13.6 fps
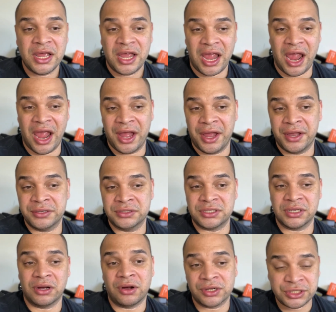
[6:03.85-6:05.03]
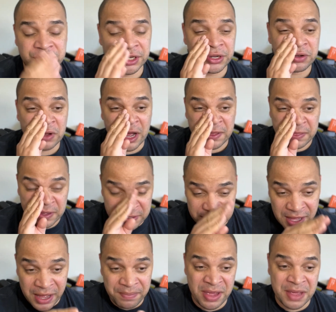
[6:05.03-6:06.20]
And also, I think
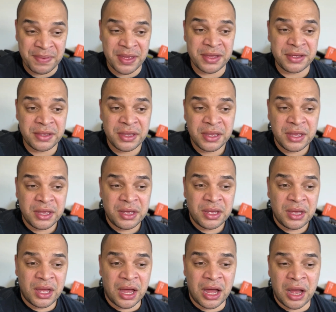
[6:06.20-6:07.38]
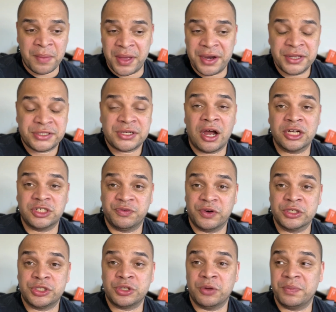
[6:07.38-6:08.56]
that maybe it is
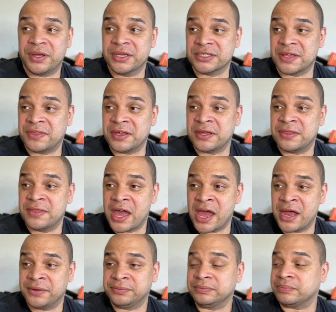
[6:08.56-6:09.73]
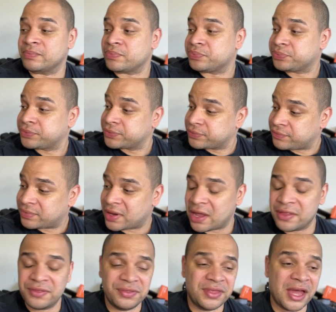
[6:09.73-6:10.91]
controversial, because I think that
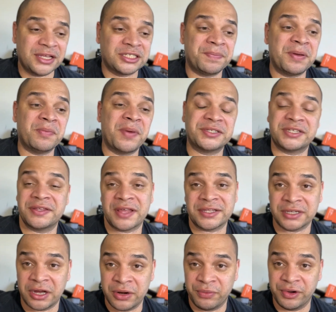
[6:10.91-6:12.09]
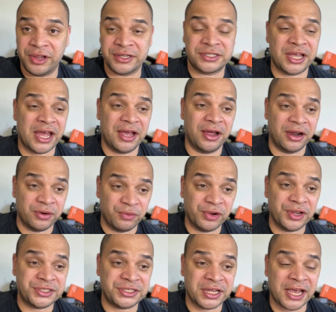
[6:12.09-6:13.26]
some people may say that's
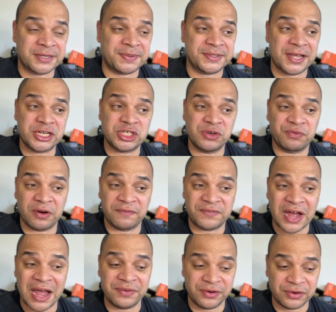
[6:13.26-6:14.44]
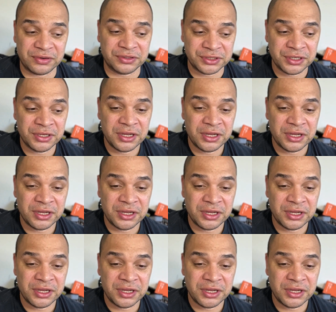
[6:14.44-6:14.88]
unrealistic expectation for a 5-year-old.